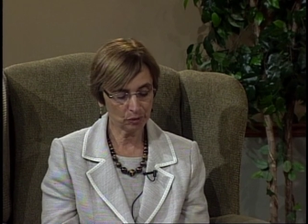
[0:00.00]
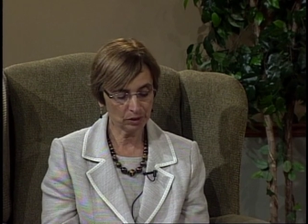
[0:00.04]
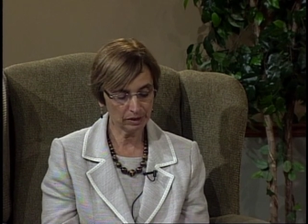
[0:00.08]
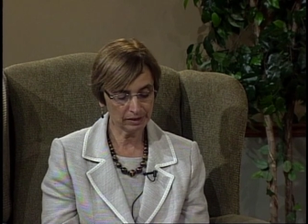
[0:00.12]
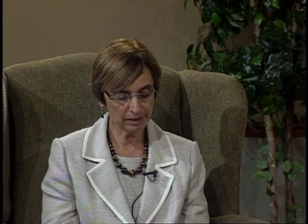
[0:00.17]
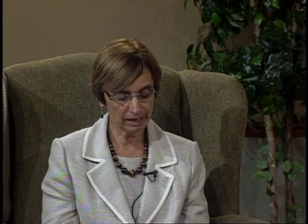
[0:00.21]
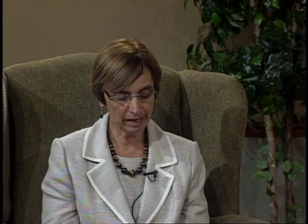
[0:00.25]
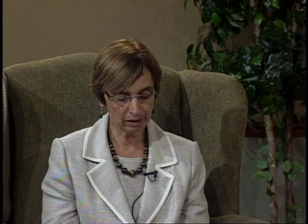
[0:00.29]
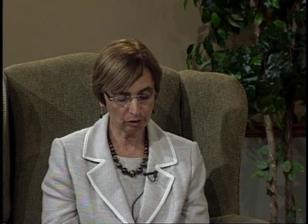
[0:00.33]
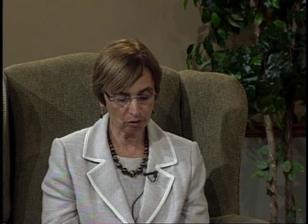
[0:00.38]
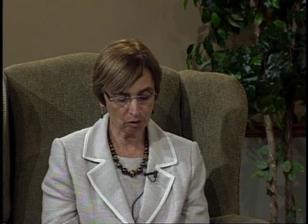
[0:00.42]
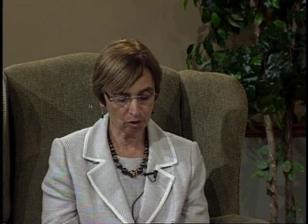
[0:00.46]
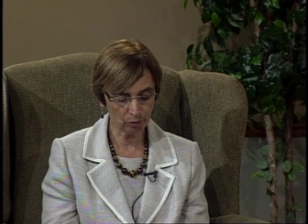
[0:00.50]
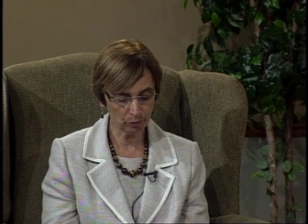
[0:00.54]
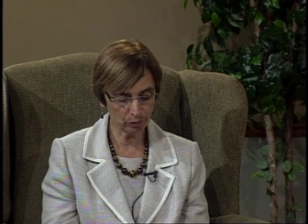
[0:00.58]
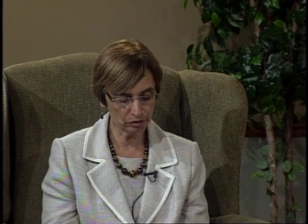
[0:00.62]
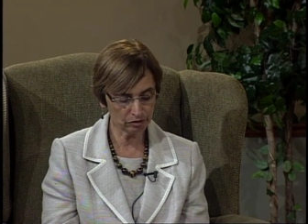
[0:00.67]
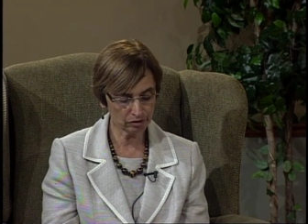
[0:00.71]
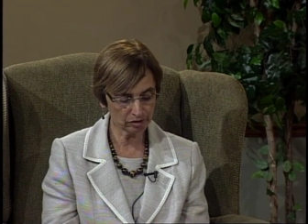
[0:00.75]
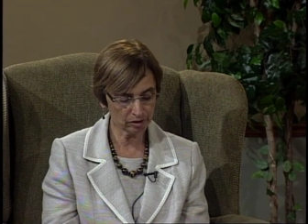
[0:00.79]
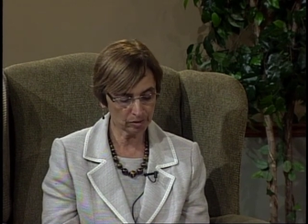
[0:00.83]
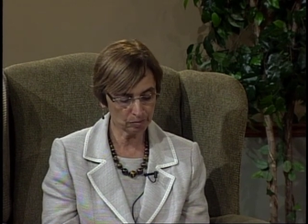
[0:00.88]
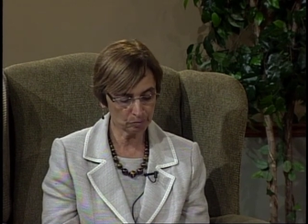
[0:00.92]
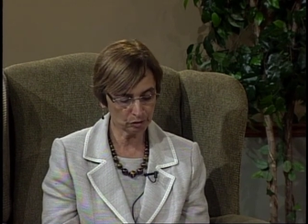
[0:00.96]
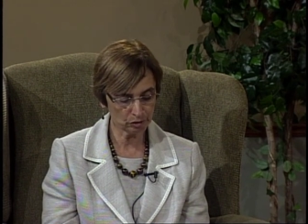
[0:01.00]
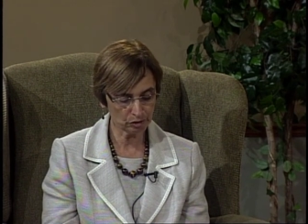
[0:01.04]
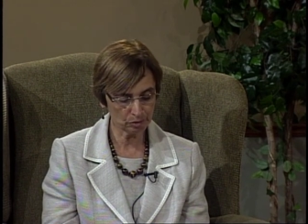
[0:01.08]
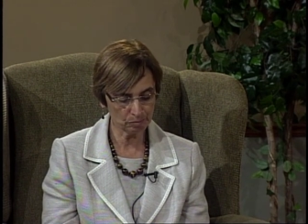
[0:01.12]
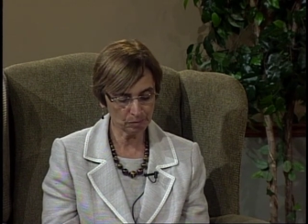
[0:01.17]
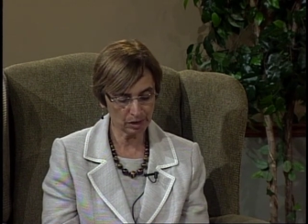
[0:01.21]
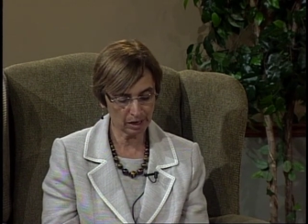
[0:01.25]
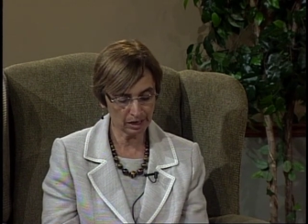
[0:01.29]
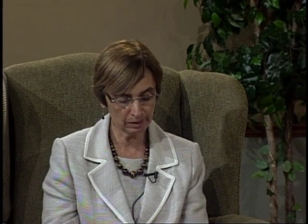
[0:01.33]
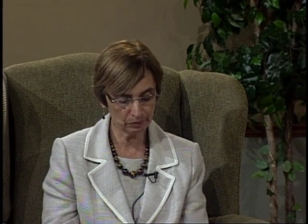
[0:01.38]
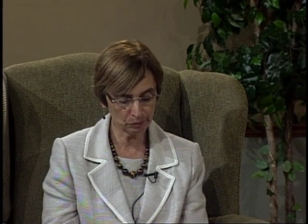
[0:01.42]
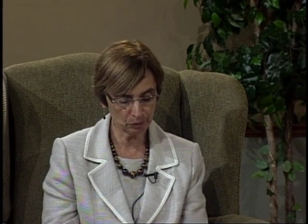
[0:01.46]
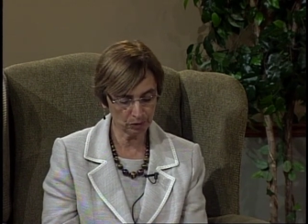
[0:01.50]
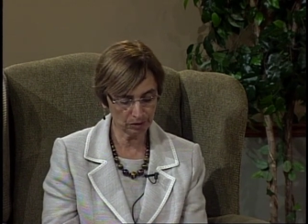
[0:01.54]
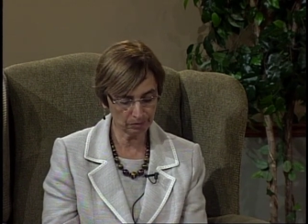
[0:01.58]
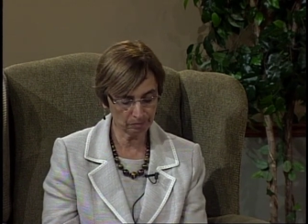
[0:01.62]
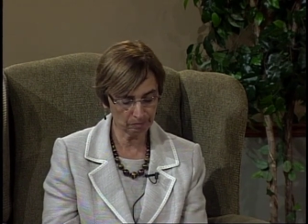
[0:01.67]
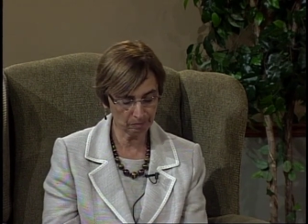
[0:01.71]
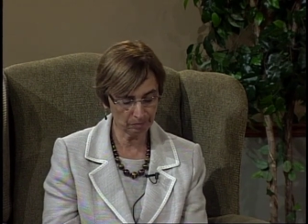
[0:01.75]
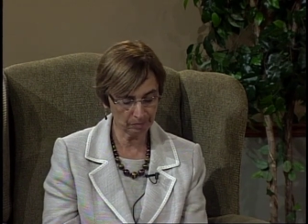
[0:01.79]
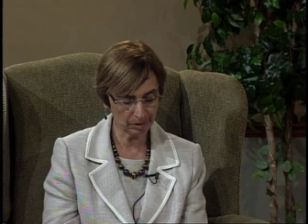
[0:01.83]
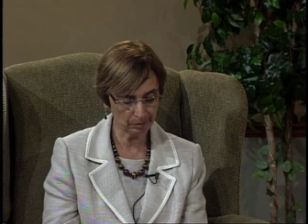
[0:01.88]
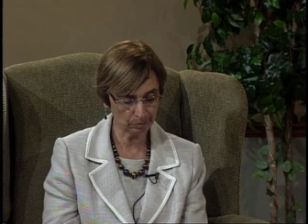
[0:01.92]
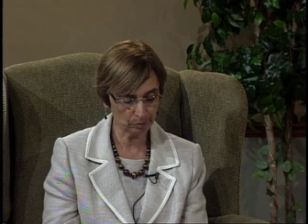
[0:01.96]
one that always comes to mind when
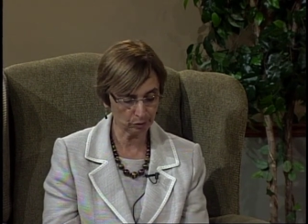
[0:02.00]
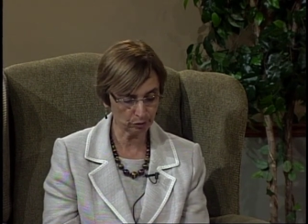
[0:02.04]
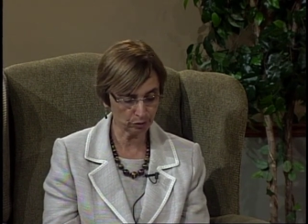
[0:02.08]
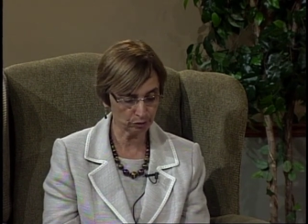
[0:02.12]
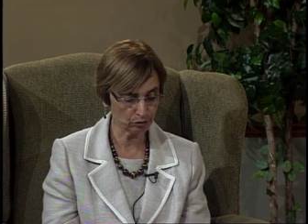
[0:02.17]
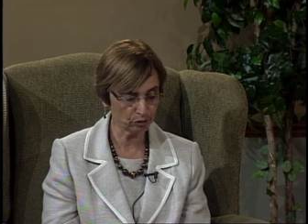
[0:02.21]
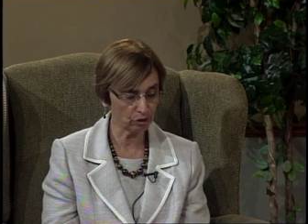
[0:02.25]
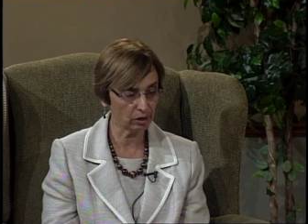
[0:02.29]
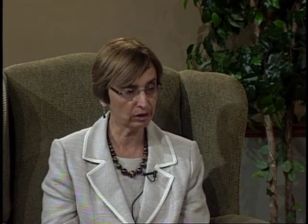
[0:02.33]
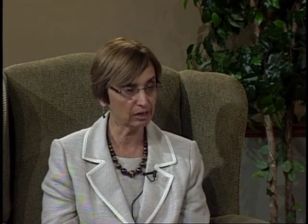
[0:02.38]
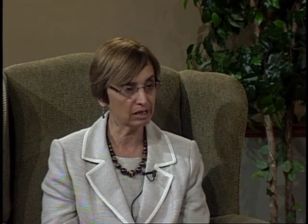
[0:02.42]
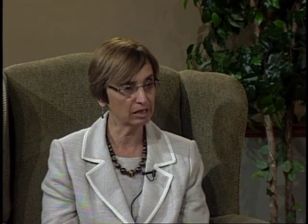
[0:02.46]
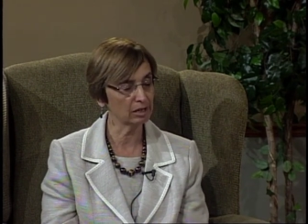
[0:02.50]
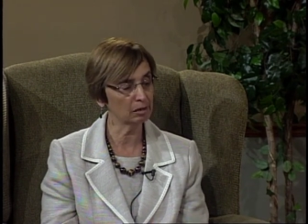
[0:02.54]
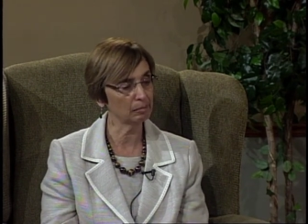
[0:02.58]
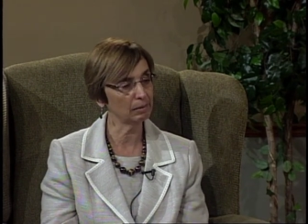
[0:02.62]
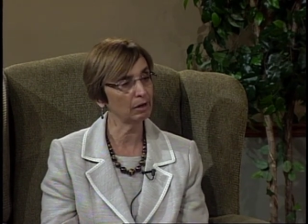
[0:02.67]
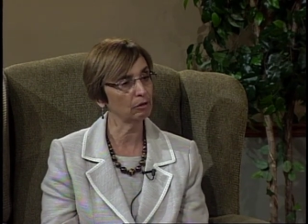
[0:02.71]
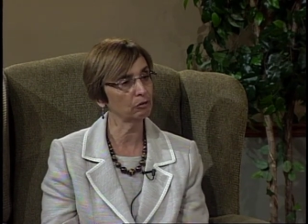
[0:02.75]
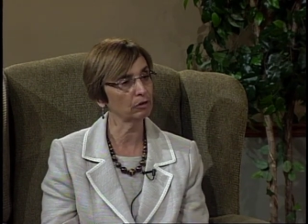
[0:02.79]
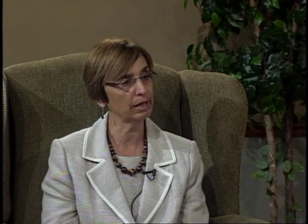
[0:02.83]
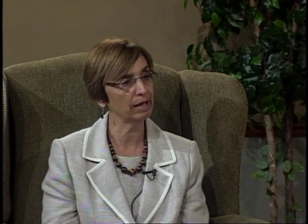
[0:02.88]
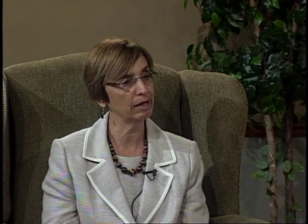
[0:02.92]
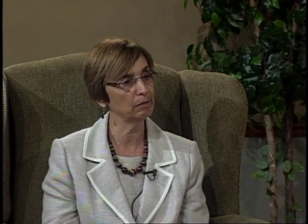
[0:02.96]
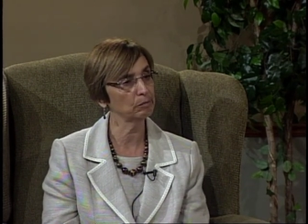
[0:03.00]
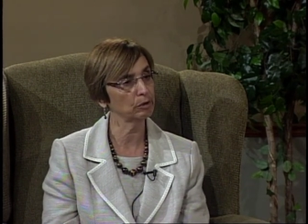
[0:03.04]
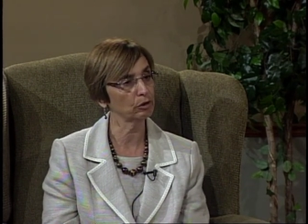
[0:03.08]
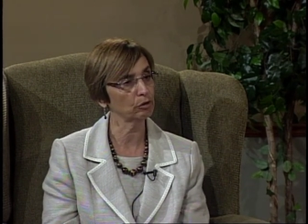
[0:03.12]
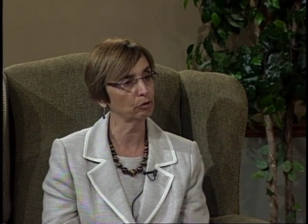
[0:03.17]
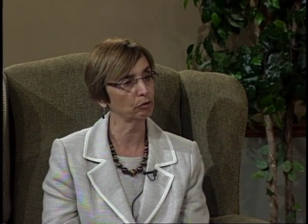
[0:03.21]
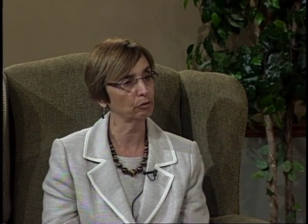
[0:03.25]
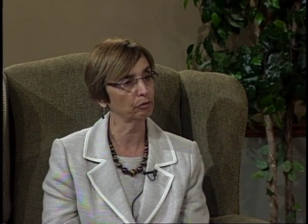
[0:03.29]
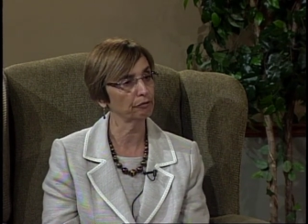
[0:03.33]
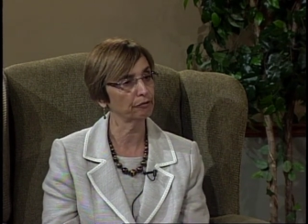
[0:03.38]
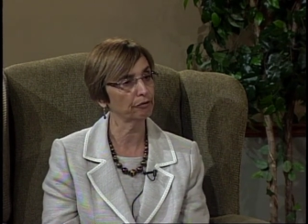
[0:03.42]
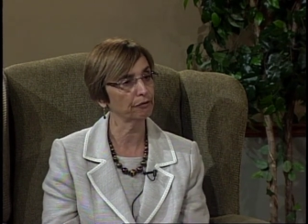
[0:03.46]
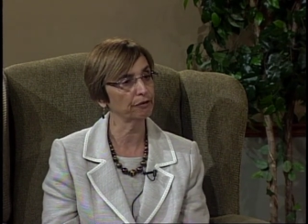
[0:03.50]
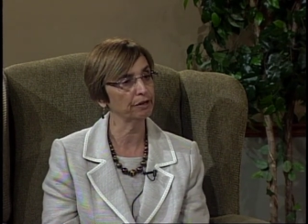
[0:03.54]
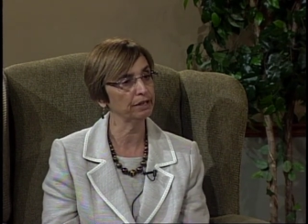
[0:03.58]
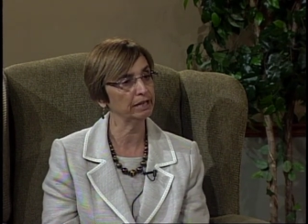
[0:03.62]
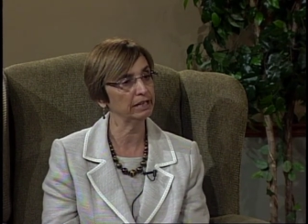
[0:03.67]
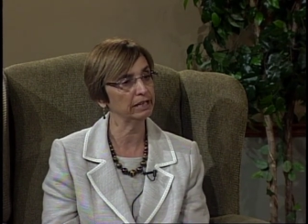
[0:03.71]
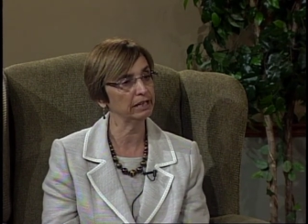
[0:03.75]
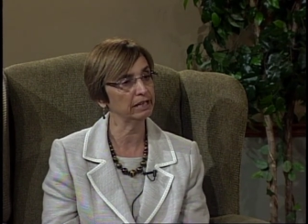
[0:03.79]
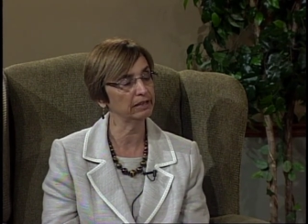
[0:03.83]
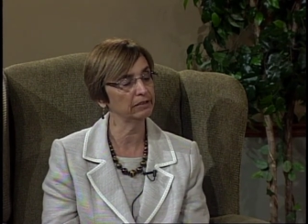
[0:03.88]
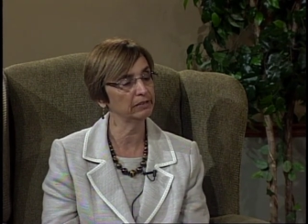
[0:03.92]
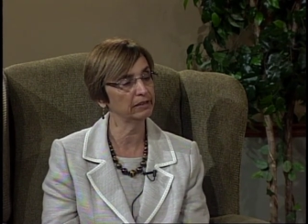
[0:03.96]
people are talking about chemical
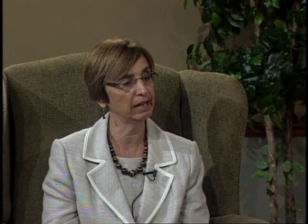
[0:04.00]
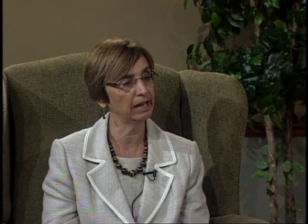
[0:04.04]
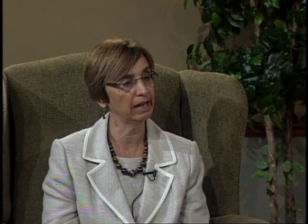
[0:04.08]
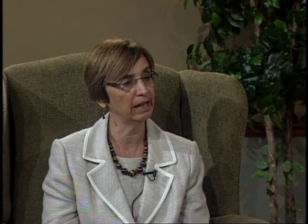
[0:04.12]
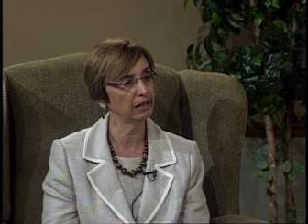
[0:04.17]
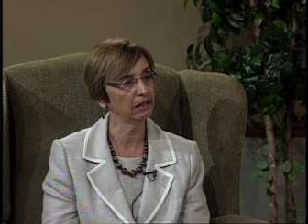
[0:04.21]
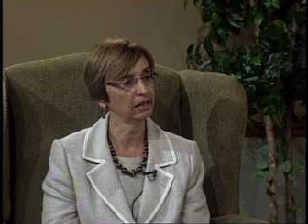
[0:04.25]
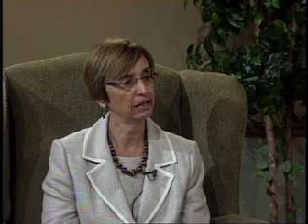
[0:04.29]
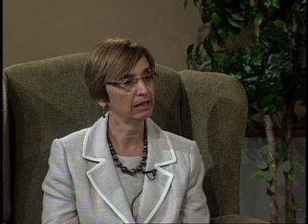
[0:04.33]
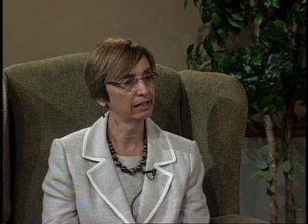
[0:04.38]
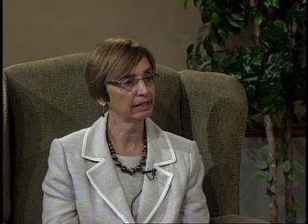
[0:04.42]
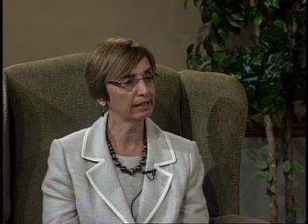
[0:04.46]
free and that